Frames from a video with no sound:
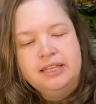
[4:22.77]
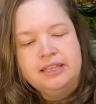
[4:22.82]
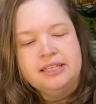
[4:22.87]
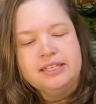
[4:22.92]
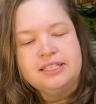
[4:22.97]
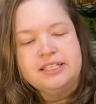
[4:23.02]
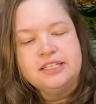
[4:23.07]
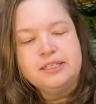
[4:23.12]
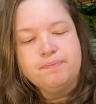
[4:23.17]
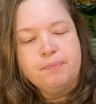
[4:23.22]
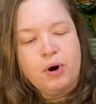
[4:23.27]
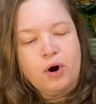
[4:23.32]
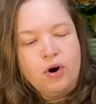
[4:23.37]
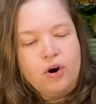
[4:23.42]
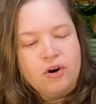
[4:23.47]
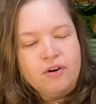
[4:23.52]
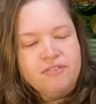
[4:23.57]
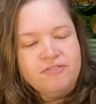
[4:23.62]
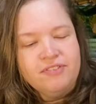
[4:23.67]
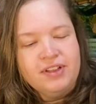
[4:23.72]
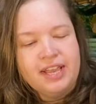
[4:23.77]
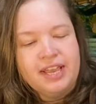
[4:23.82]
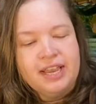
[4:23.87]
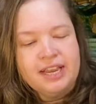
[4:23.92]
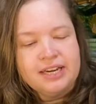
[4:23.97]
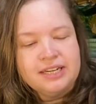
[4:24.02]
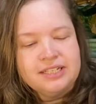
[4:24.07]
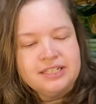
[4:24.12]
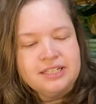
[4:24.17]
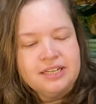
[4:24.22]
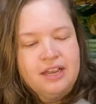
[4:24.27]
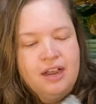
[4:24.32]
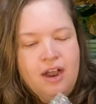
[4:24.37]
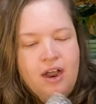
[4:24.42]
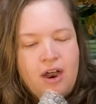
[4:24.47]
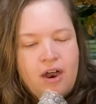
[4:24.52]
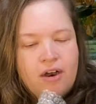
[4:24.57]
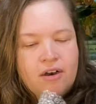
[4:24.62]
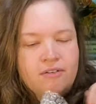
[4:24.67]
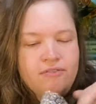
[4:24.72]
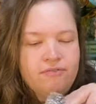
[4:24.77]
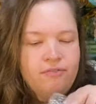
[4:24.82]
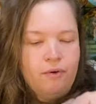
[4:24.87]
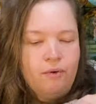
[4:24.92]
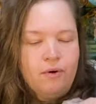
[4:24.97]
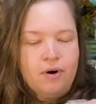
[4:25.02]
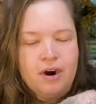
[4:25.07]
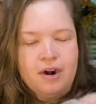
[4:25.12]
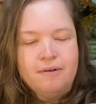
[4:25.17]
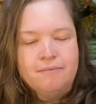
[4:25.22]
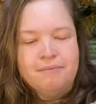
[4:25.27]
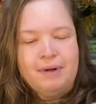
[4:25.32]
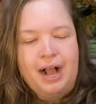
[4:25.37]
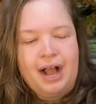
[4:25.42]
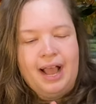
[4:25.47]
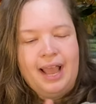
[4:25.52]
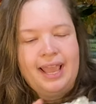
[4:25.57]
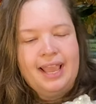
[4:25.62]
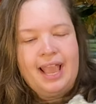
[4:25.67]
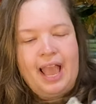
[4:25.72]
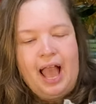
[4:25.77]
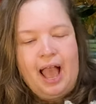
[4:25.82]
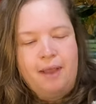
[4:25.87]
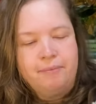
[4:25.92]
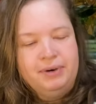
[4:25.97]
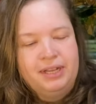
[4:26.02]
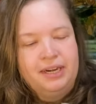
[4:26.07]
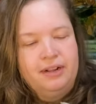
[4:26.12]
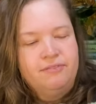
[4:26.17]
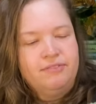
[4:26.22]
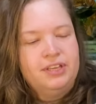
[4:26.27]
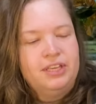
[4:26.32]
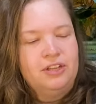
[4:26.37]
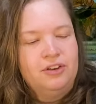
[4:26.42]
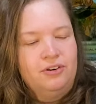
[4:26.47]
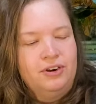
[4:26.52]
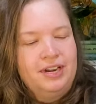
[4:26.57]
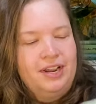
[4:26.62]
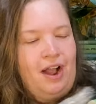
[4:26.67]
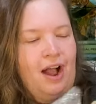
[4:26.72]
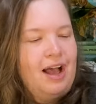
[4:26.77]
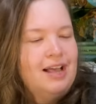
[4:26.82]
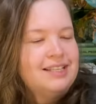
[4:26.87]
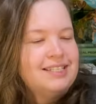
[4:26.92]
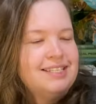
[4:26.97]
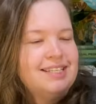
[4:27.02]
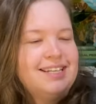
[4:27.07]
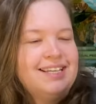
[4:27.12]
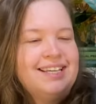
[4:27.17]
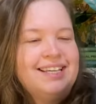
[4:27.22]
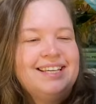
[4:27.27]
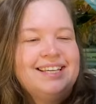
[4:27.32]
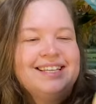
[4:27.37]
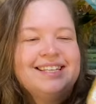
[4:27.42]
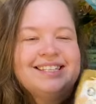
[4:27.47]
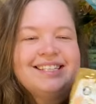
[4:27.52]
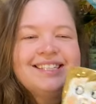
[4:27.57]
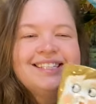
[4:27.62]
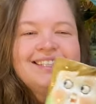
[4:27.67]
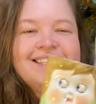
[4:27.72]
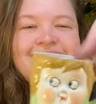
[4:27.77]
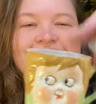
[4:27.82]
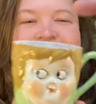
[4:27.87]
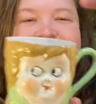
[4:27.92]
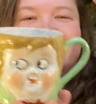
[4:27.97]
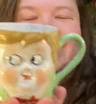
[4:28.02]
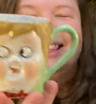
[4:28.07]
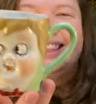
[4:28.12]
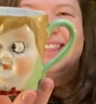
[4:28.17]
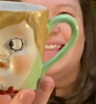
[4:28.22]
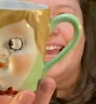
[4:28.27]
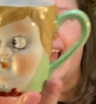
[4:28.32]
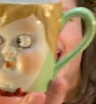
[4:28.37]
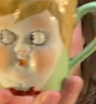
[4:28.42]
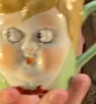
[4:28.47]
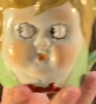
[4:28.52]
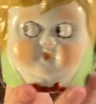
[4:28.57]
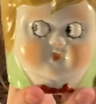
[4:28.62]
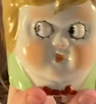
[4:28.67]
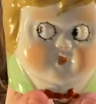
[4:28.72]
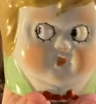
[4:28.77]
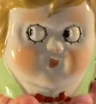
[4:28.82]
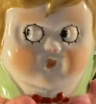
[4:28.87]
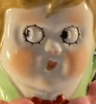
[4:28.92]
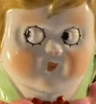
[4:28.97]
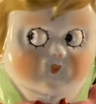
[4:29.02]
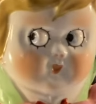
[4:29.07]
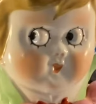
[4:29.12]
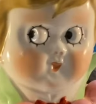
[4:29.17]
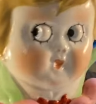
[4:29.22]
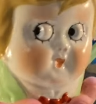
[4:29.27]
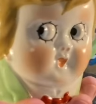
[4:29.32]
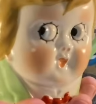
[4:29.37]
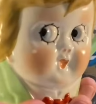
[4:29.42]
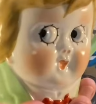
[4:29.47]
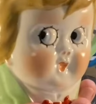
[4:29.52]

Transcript: This is perfect for my cabinet of curiosities. Look at that.